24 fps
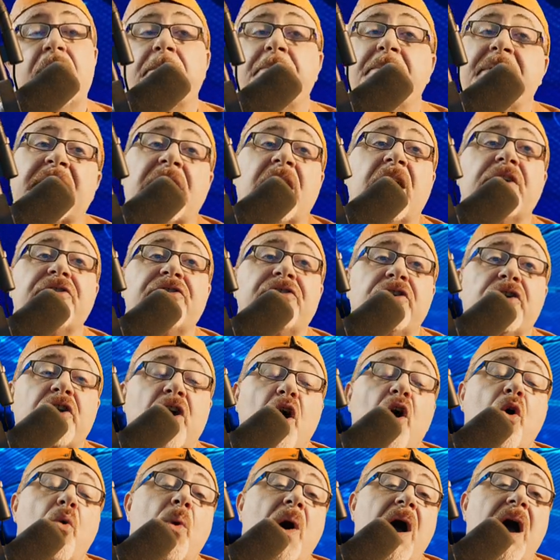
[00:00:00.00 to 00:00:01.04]
Because you
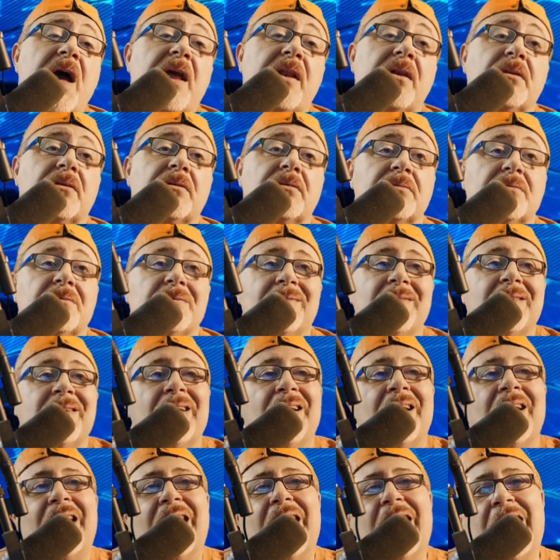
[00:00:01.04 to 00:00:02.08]
know what?
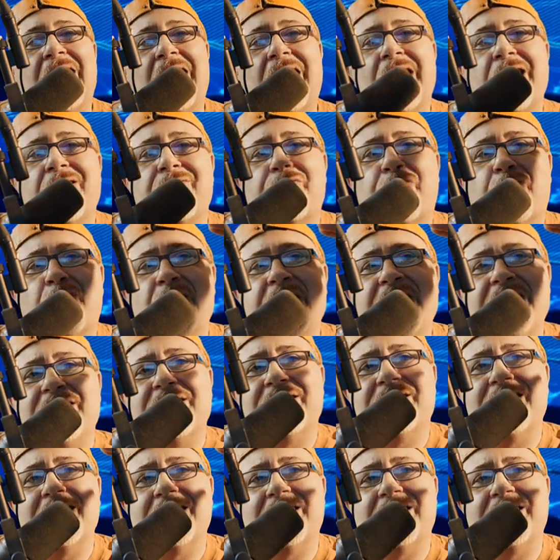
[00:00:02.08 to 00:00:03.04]
I've reached